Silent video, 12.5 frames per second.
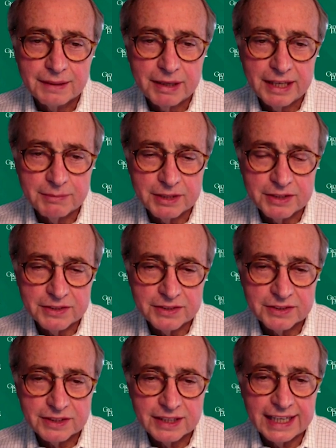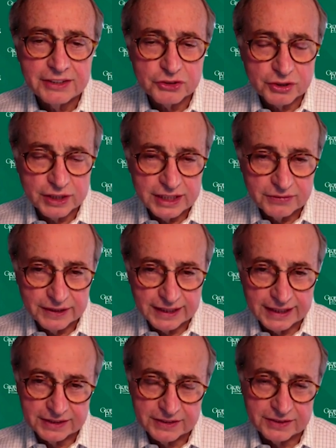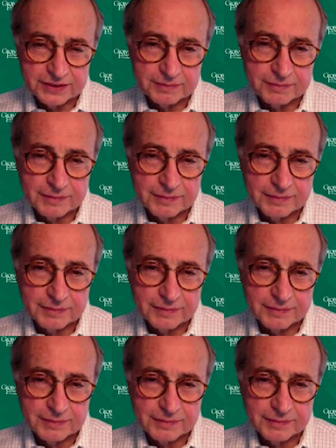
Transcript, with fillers: payments, and trade finance.